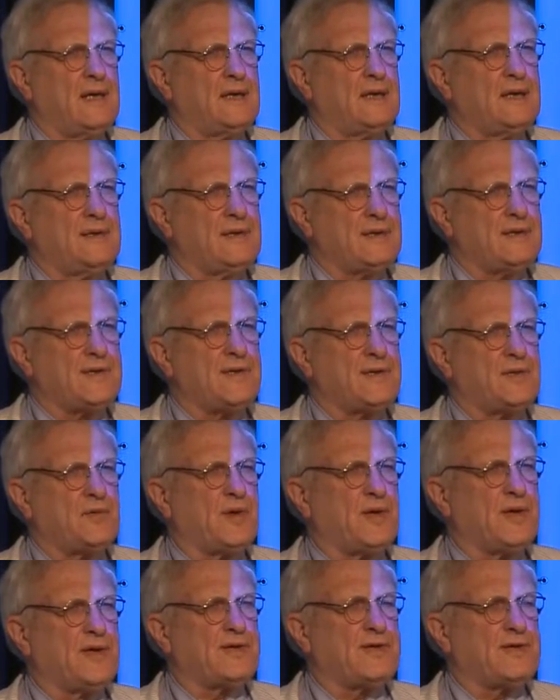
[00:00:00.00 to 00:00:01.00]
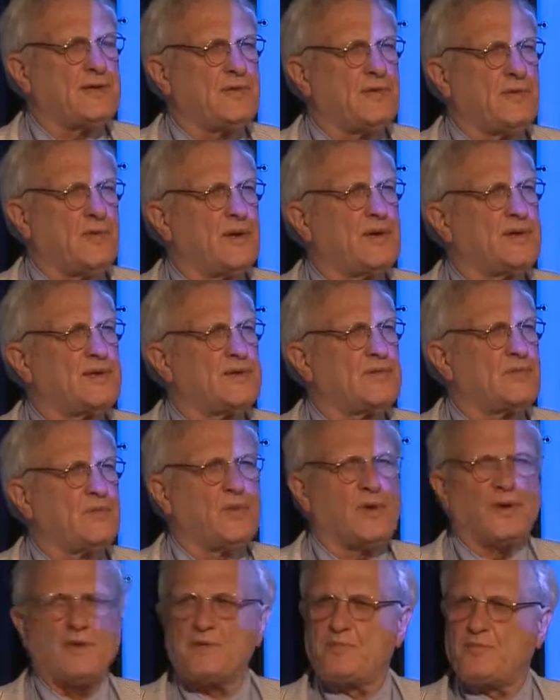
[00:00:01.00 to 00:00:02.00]
This is what
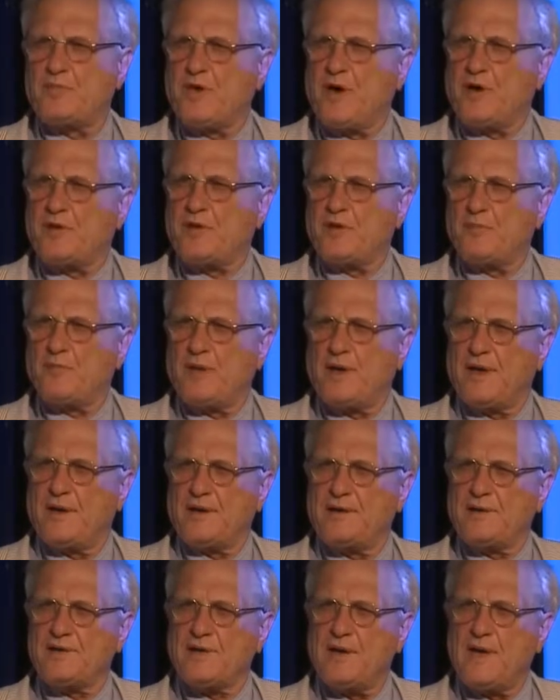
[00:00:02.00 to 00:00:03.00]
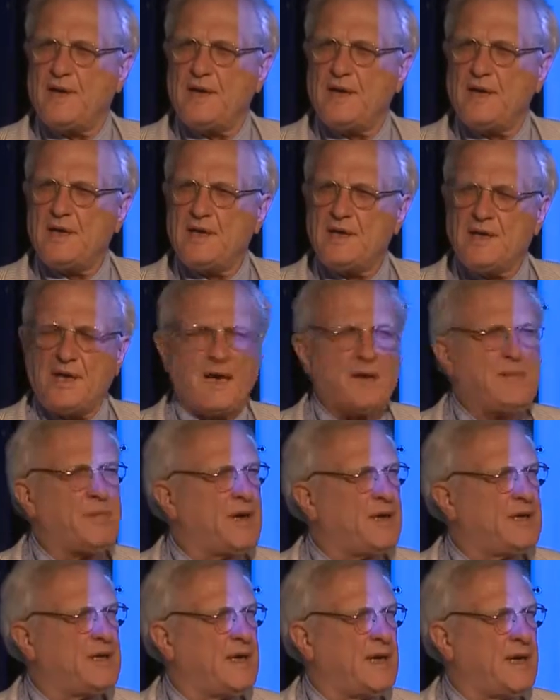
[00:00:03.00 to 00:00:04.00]
is preoccupying us day
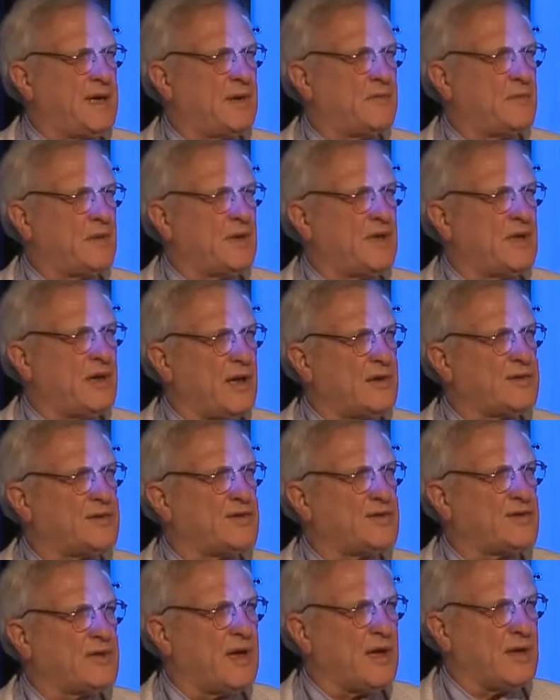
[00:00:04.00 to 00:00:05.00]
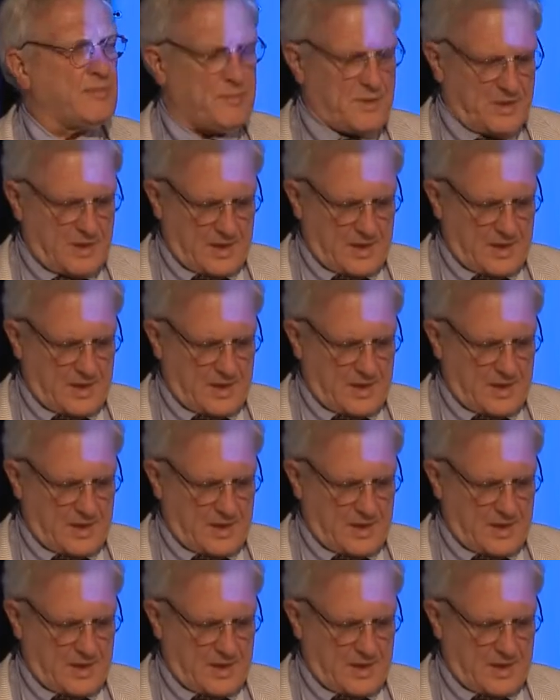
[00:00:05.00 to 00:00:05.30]
by day and will not stop.